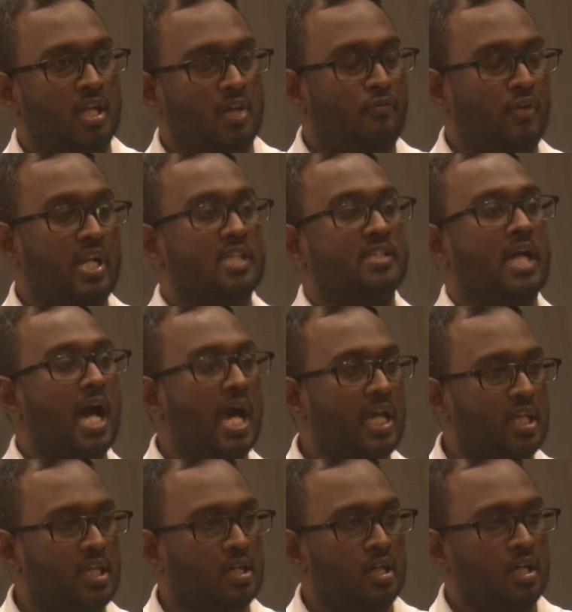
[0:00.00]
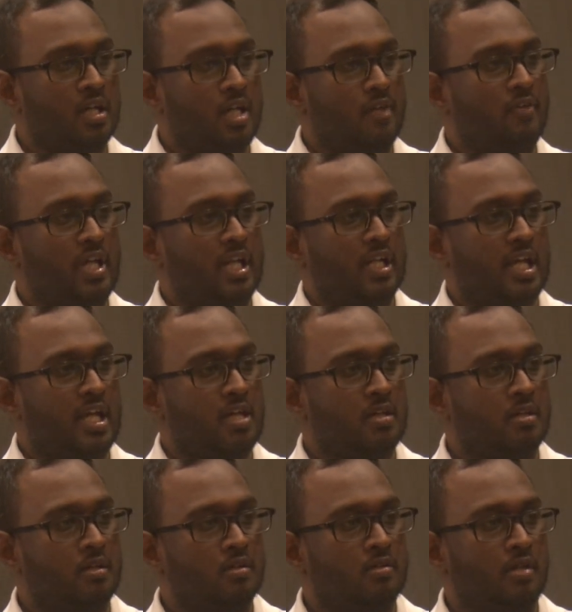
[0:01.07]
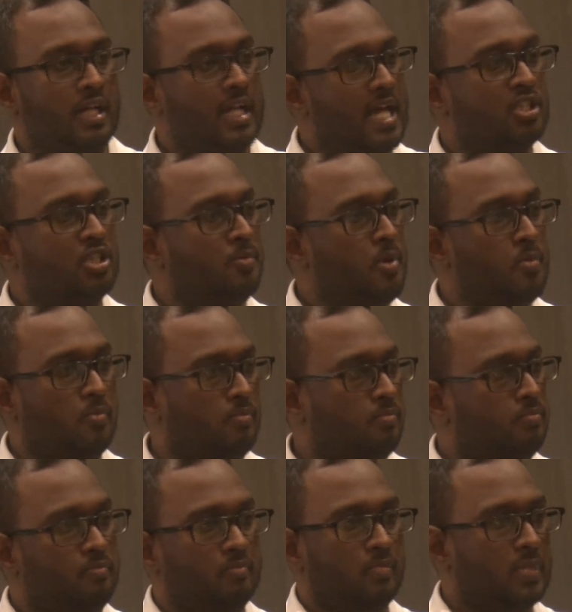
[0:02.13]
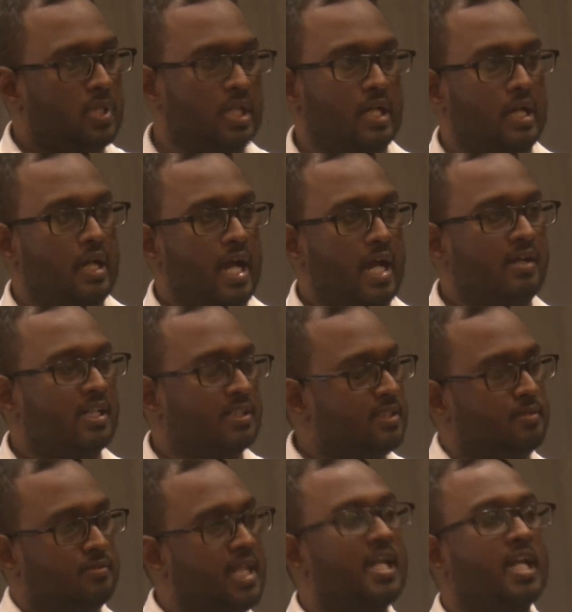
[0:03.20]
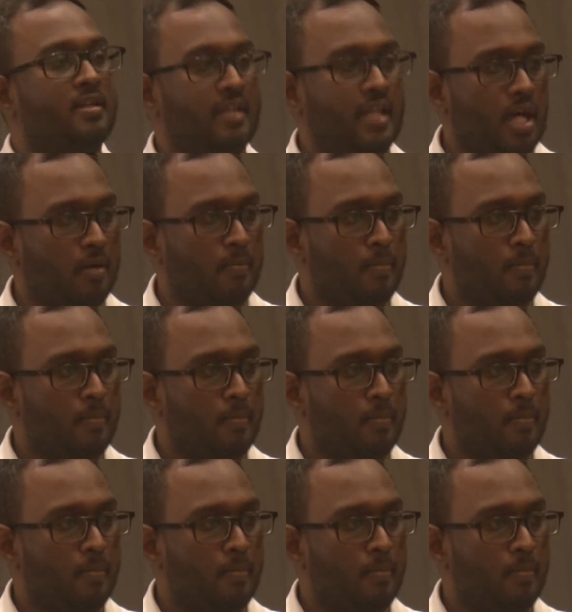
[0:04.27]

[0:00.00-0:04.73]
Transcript: If it is high, definitely it has to be addressed then and there.